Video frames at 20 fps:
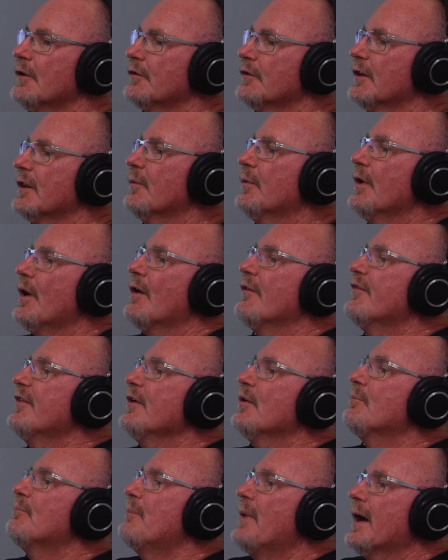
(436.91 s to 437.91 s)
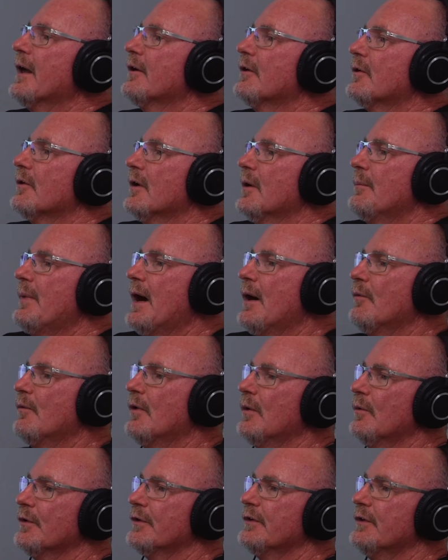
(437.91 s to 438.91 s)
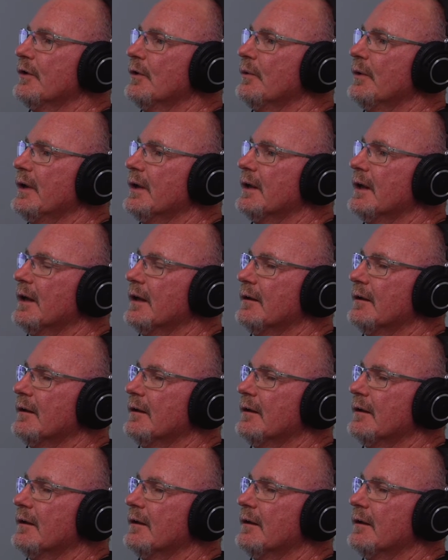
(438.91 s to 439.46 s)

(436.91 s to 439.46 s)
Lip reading: so that we all feel better about what we're doing.